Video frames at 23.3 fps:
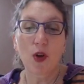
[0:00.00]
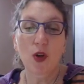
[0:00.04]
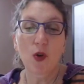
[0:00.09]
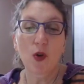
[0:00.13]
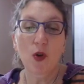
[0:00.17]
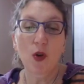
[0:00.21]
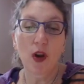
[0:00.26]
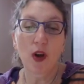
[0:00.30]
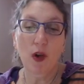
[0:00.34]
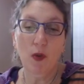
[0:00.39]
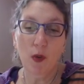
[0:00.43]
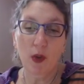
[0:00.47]
the more
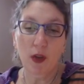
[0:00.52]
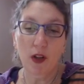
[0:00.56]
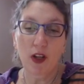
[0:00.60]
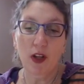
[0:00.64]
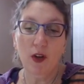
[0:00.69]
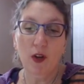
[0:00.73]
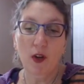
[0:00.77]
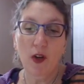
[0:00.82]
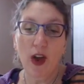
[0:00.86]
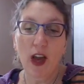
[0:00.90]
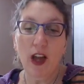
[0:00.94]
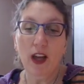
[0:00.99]
you
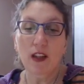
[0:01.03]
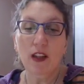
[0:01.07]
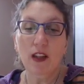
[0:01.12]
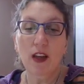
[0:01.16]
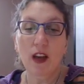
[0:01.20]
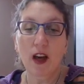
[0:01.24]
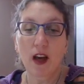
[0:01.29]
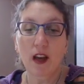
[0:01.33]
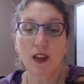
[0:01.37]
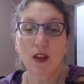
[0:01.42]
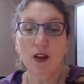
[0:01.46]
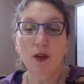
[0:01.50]
will
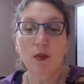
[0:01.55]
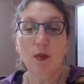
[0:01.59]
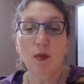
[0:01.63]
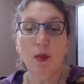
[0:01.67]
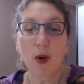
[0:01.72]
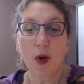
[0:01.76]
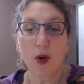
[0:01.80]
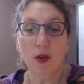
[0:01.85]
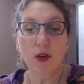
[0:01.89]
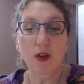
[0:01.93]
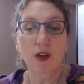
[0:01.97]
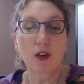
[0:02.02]
attract the other
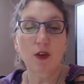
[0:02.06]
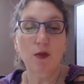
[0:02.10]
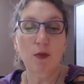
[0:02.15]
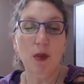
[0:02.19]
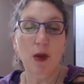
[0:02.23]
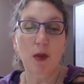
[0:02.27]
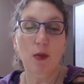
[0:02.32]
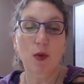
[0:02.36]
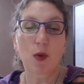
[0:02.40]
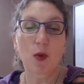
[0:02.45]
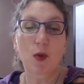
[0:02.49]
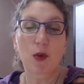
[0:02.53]

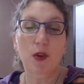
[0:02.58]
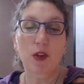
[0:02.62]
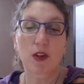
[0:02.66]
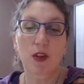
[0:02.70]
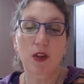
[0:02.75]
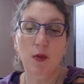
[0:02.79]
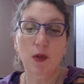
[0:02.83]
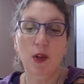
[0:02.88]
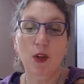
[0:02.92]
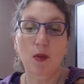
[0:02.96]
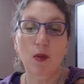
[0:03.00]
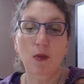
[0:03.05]
positive people with
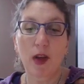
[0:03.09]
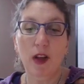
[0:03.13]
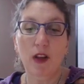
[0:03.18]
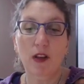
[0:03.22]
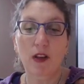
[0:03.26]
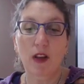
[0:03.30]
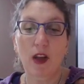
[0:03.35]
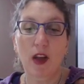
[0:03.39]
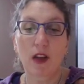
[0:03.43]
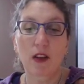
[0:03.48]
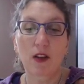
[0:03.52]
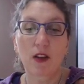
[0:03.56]
similar
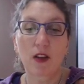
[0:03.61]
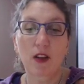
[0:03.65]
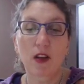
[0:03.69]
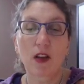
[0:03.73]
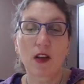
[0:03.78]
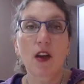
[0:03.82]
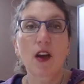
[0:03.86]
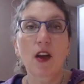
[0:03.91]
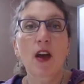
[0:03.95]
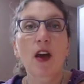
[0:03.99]
mindsets.